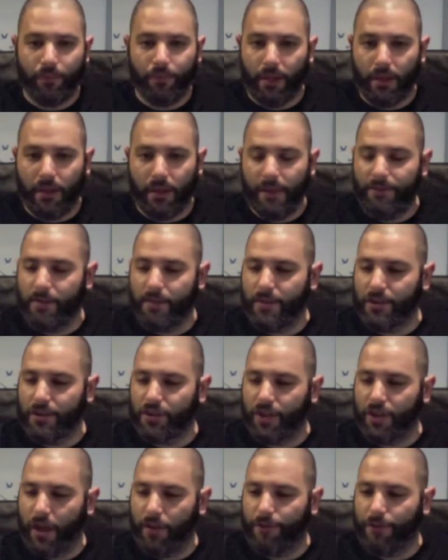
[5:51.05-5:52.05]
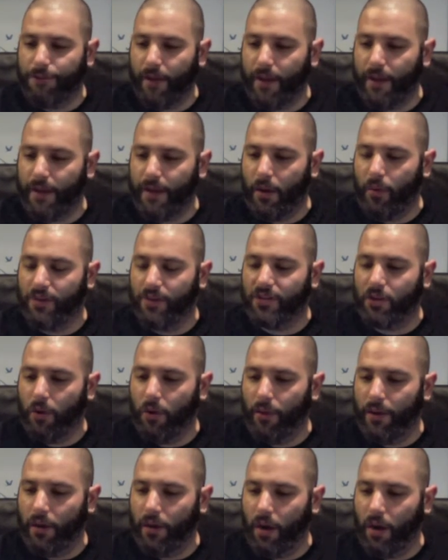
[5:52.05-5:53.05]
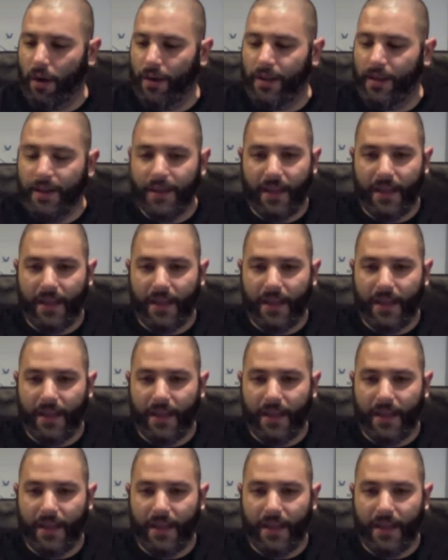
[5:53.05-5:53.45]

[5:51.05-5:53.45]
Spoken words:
give them a shout, find out what's going on.